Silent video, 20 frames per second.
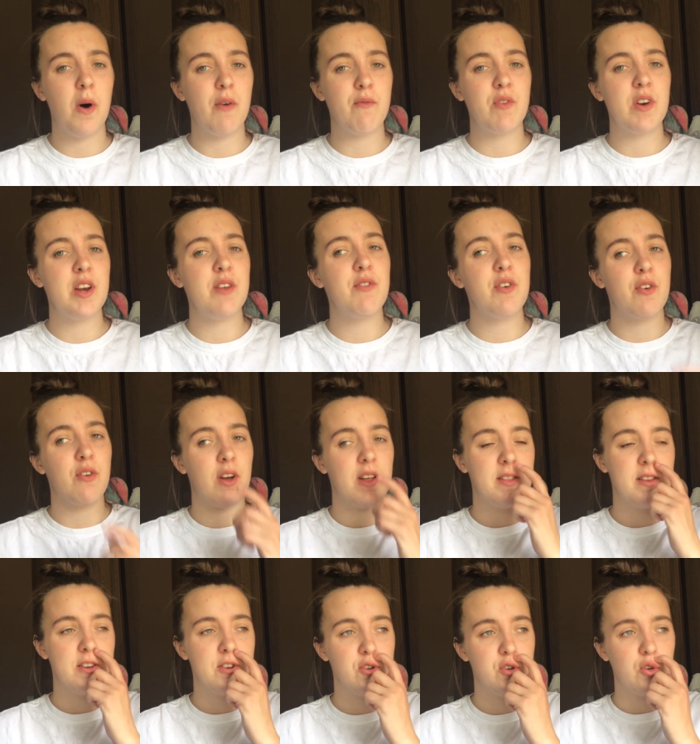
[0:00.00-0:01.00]
I'm really regretting
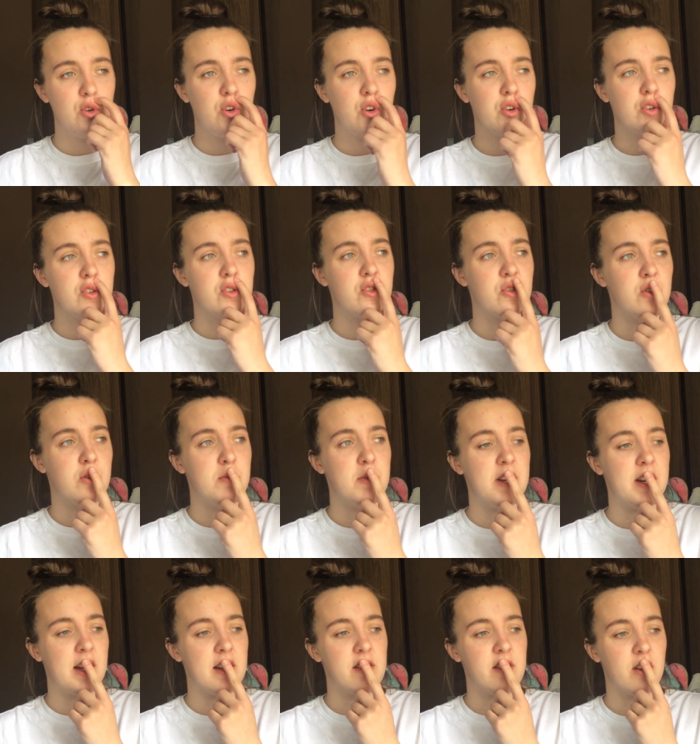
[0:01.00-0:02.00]
this, you know, because it's going to be
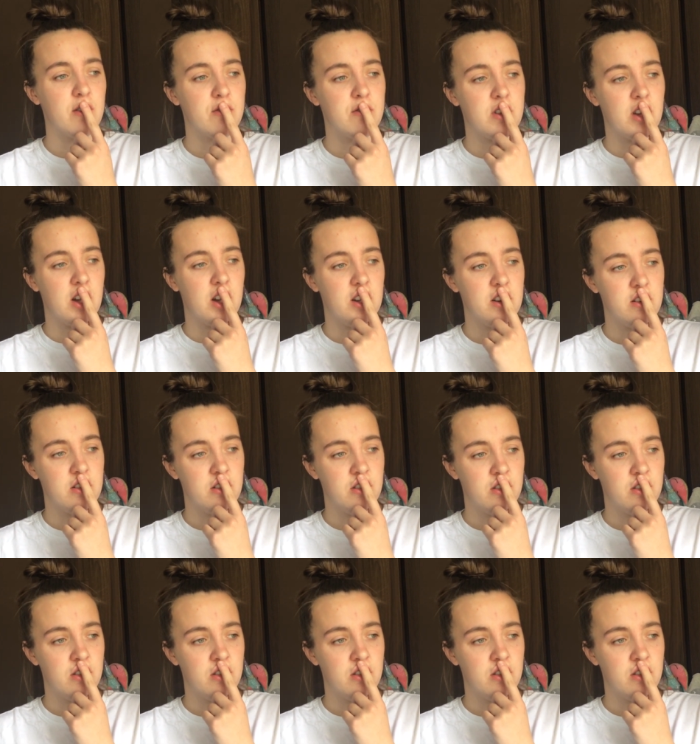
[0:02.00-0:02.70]
nice outside.